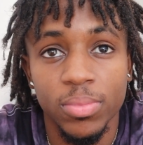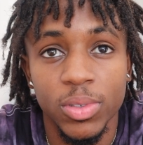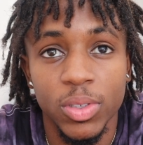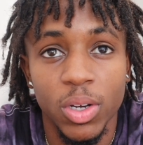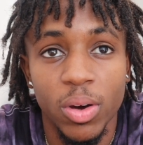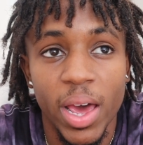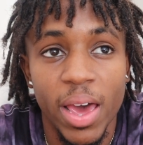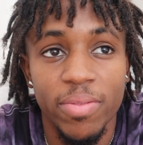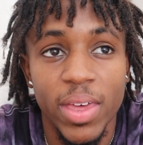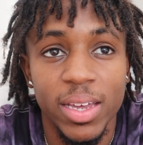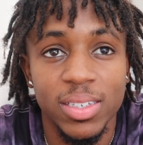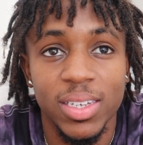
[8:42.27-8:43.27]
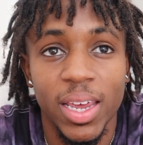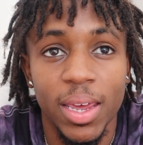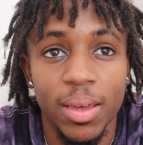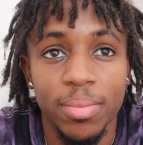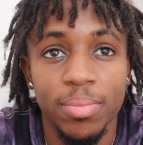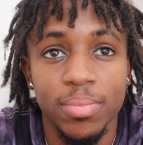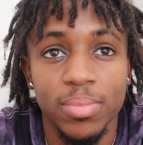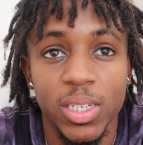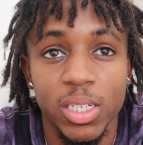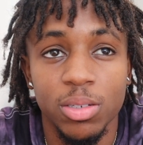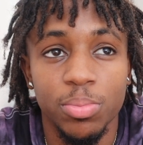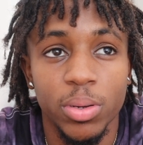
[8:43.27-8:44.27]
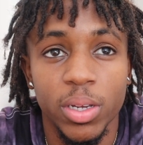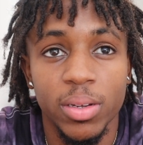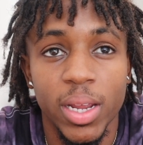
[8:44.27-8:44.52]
you know, have that same discipline,